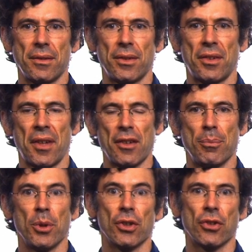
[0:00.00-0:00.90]
set
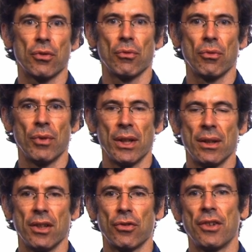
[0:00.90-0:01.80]
of books
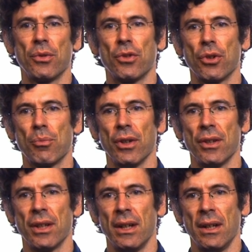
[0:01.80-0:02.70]
written that tries to interpret